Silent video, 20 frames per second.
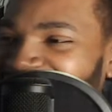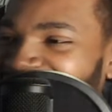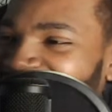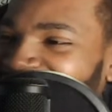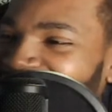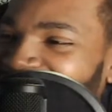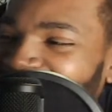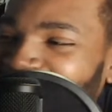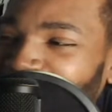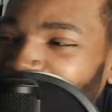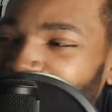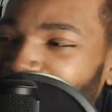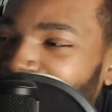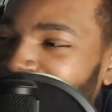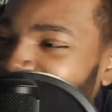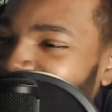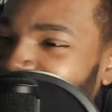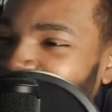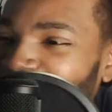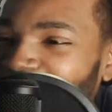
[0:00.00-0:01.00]
Can y'all
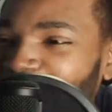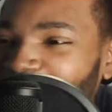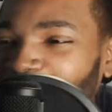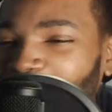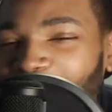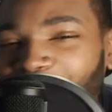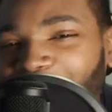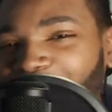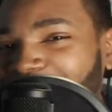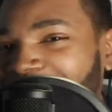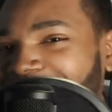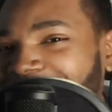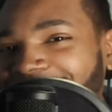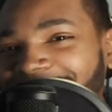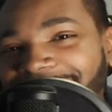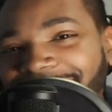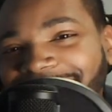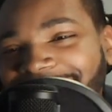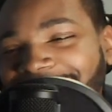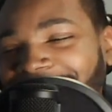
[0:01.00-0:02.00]
believe it's almost the end
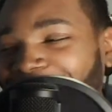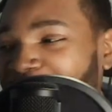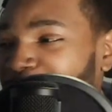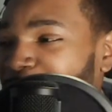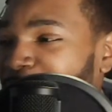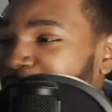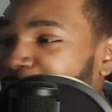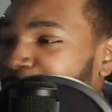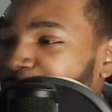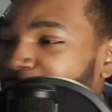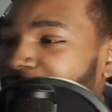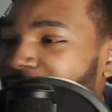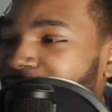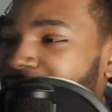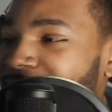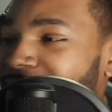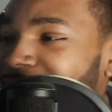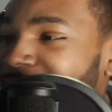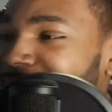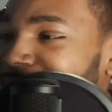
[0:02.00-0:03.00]
of January? Where
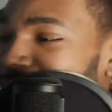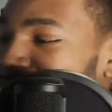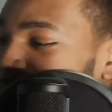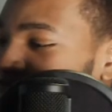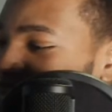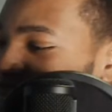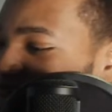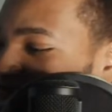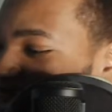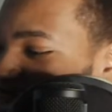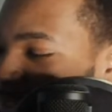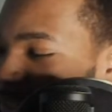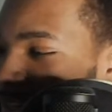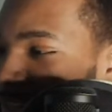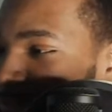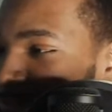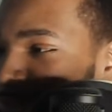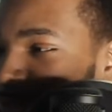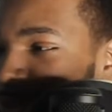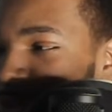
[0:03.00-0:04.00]
is the time going? I
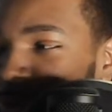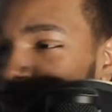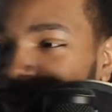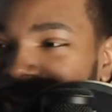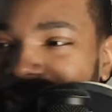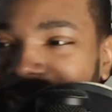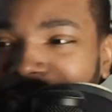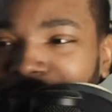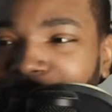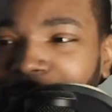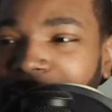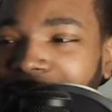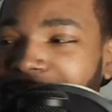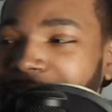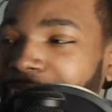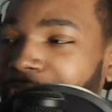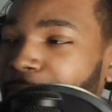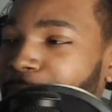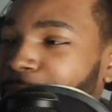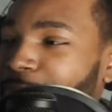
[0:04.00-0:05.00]
have no idea where the
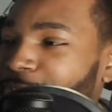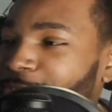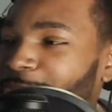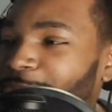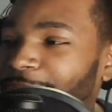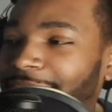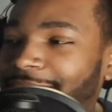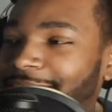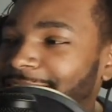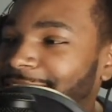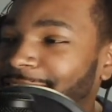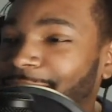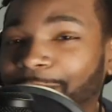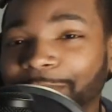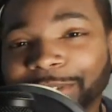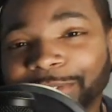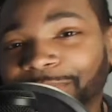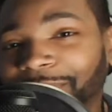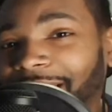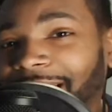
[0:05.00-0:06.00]
time is going. I just know
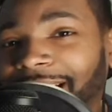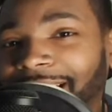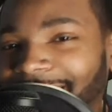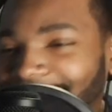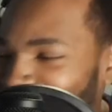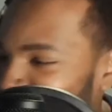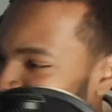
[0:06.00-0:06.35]
it's flying.